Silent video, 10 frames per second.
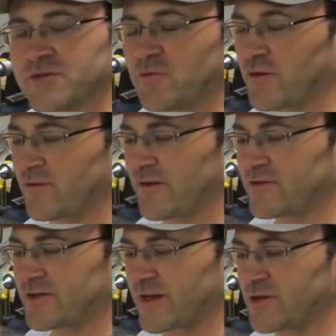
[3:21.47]
45
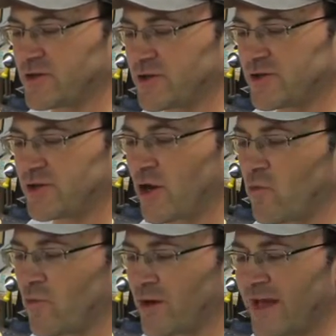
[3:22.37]
seconds, because you
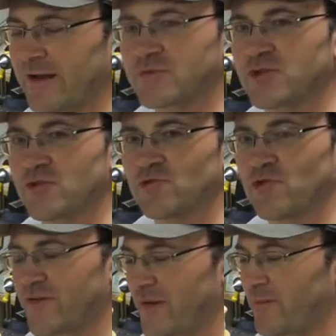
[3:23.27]
don't want to get them so
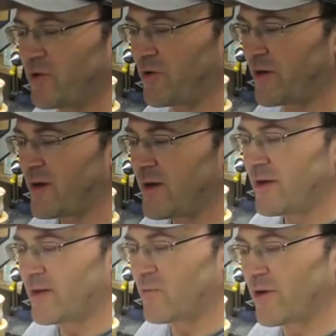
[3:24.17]
dry they burn.
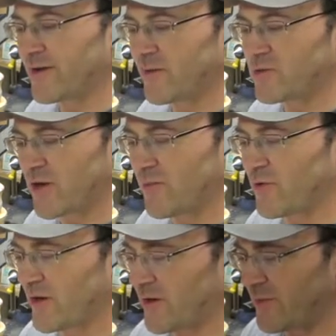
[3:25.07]
What I did was I
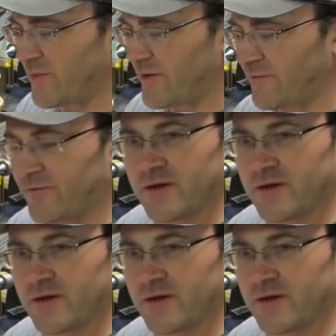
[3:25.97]
put a little bit of